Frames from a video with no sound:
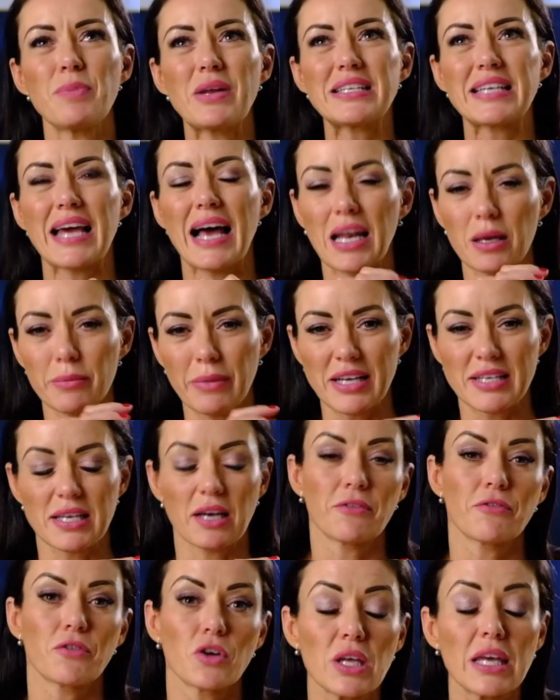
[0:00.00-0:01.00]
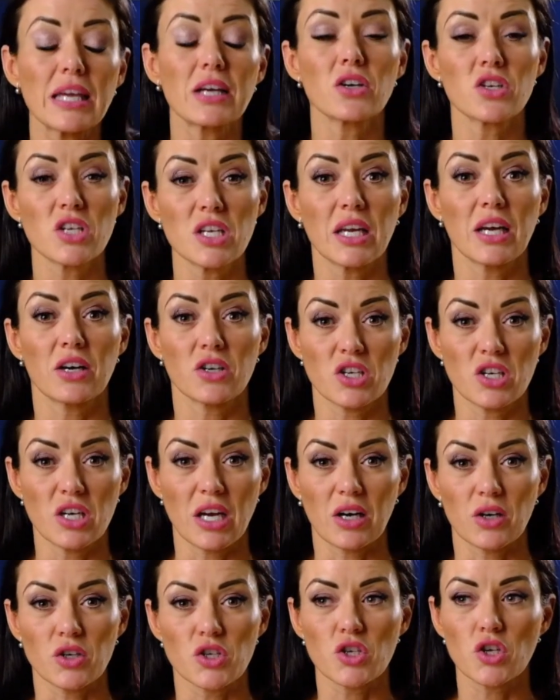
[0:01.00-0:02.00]
telling myself for years and years and
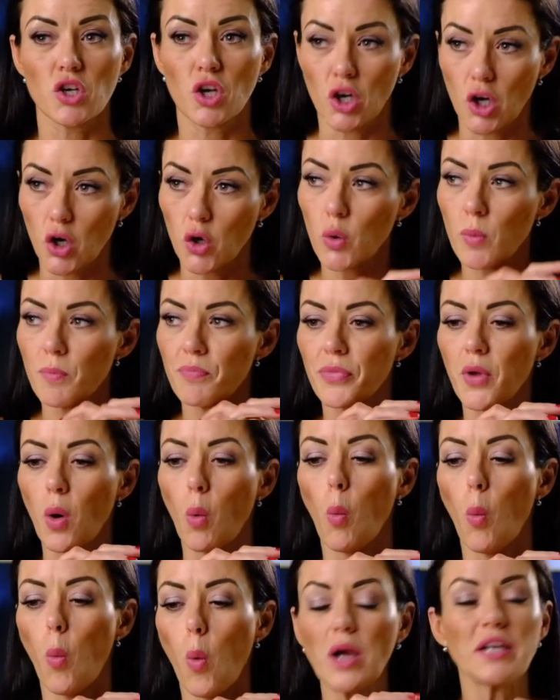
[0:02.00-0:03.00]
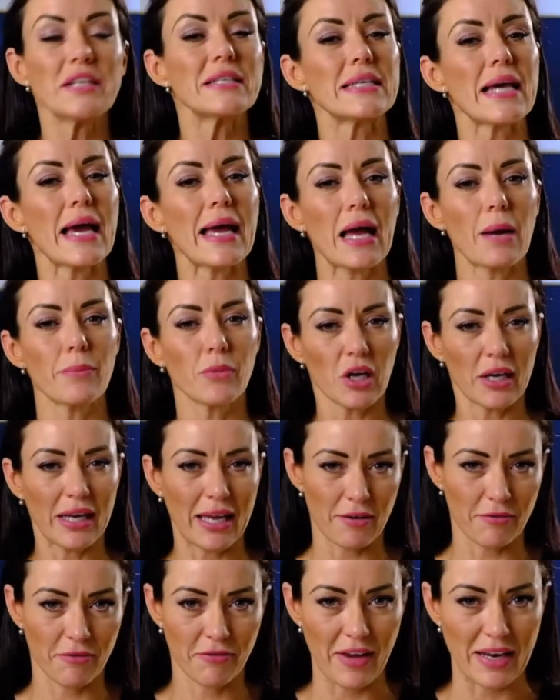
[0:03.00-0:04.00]
years, you know, one day I'm going to
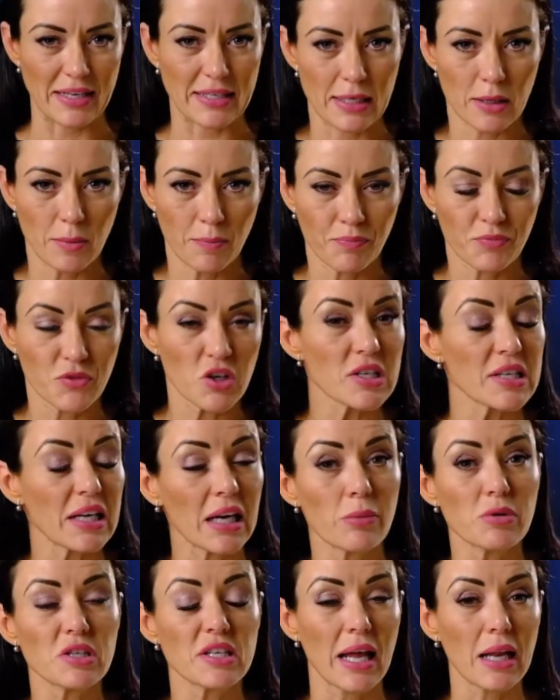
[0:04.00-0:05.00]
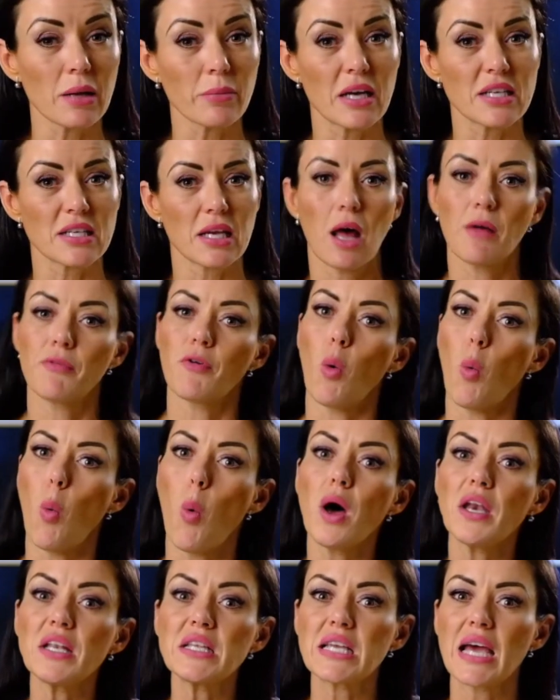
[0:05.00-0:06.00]
get fit. Just like I was telling myself,
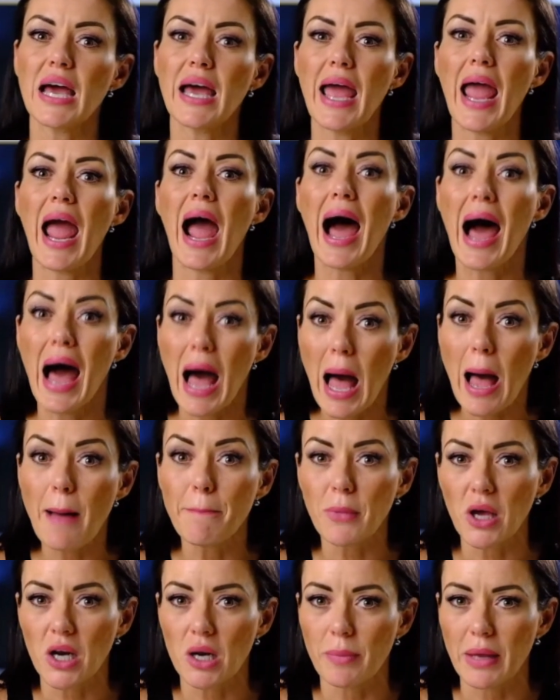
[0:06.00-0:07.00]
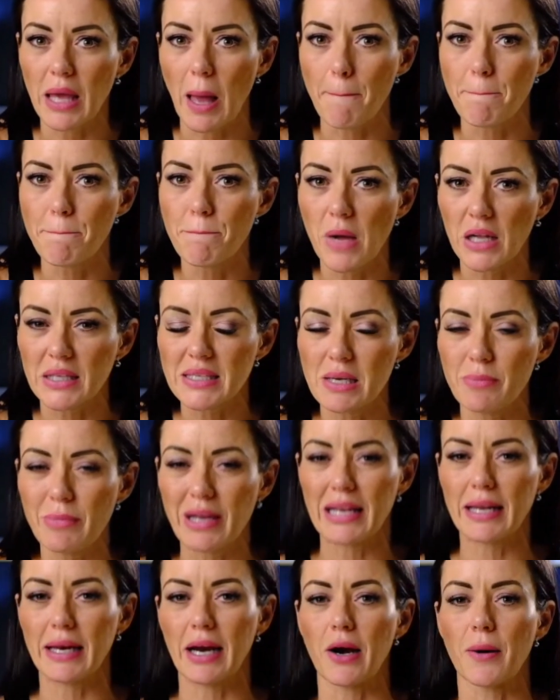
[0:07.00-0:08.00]
one day I'm going to be a
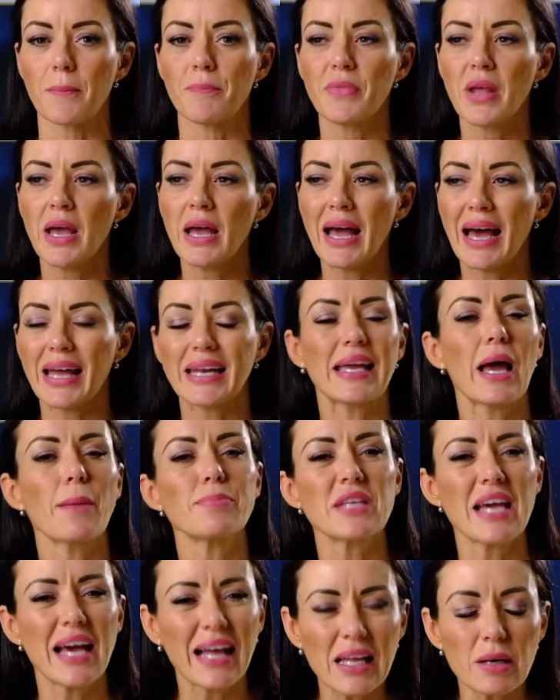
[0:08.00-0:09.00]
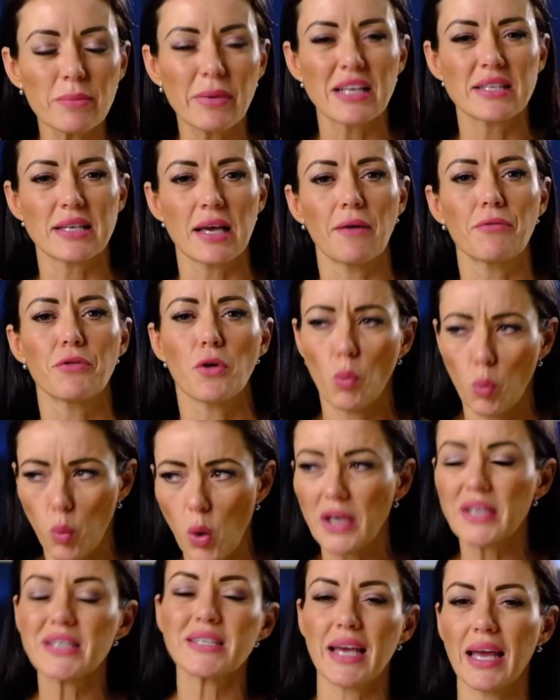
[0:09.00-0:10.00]
multimillionaire. And I kept telling myself that
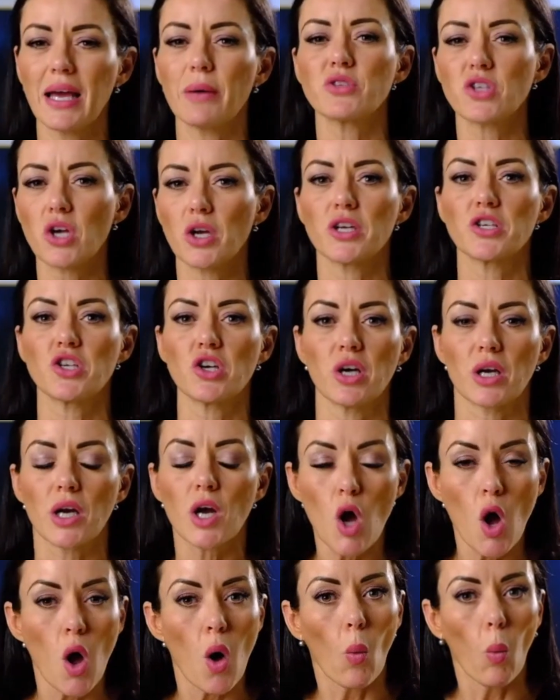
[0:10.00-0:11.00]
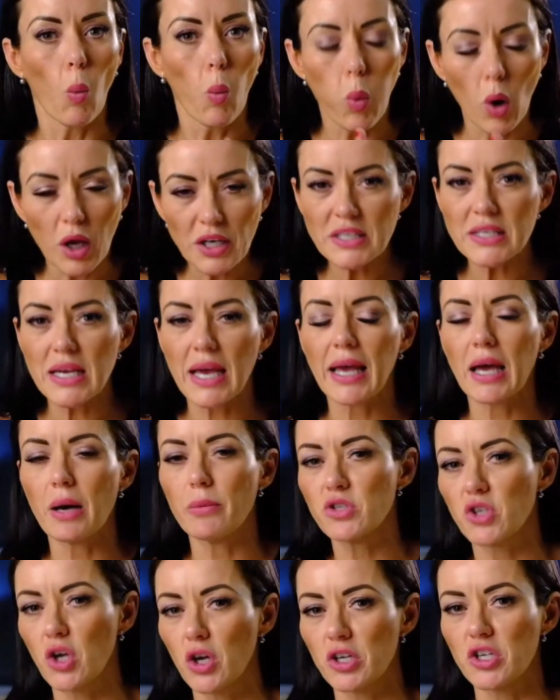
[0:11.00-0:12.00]
one day I was going to do it. One day I
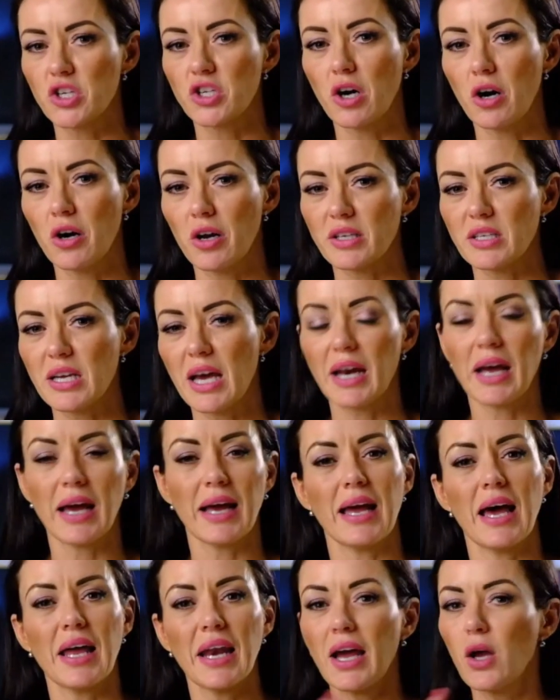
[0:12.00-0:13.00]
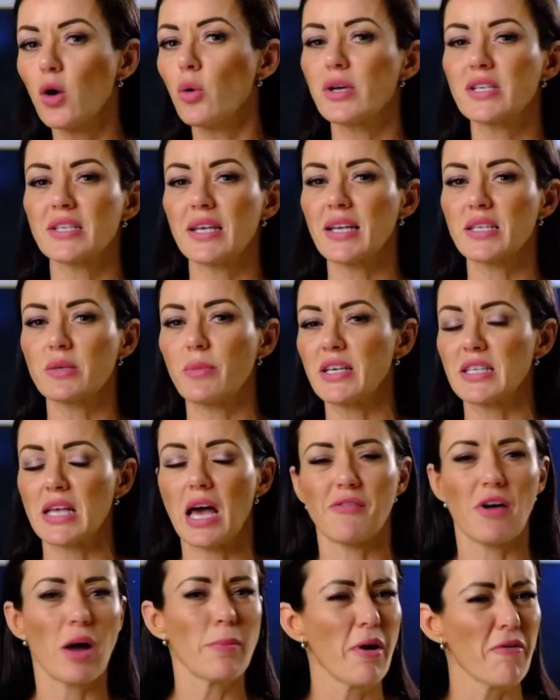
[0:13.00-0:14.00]
was going to start it. And I always said to
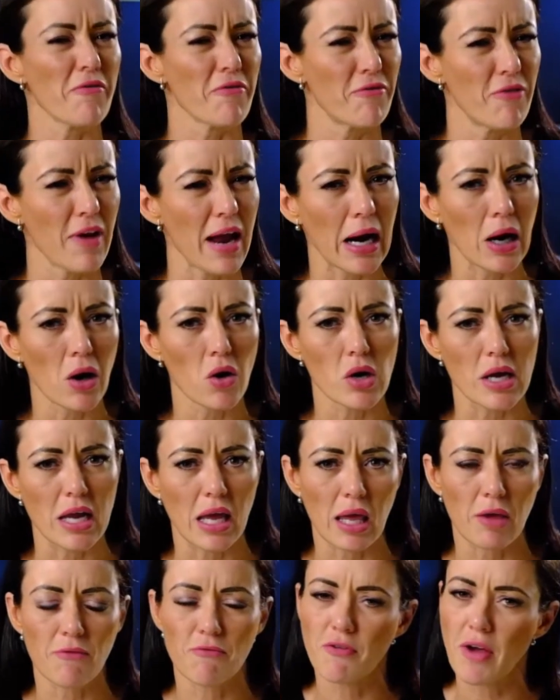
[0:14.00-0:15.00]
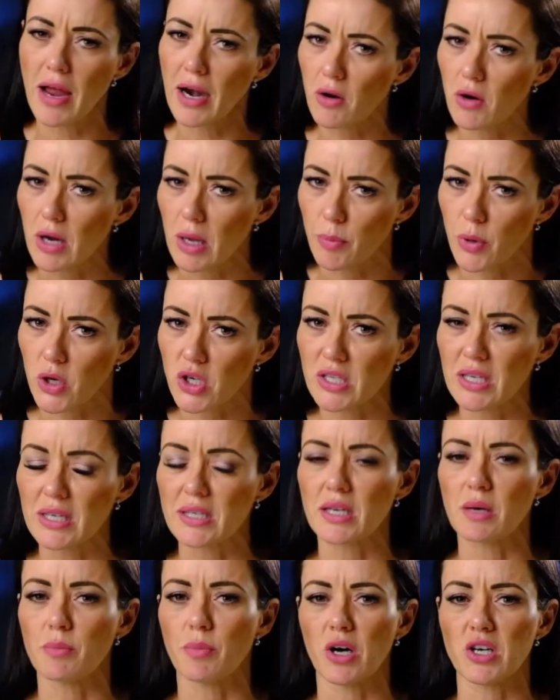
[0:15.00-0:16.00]
myself, I'm a very, very
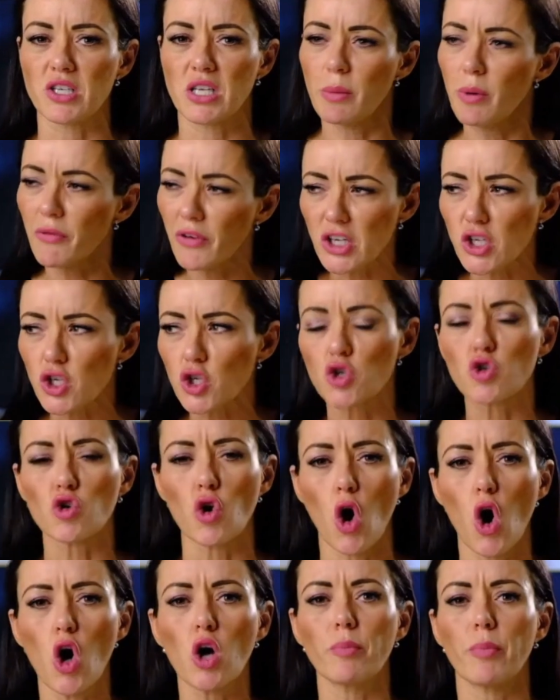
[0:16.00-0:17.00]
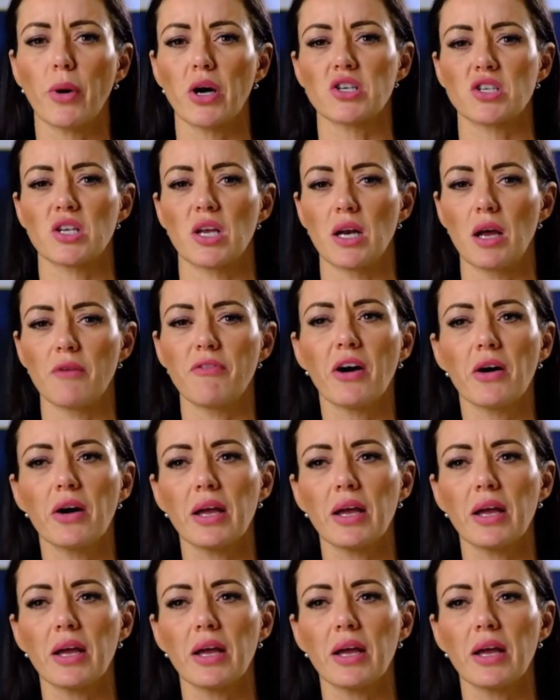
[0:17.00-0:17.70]
persistent person. I'm a very strong person, a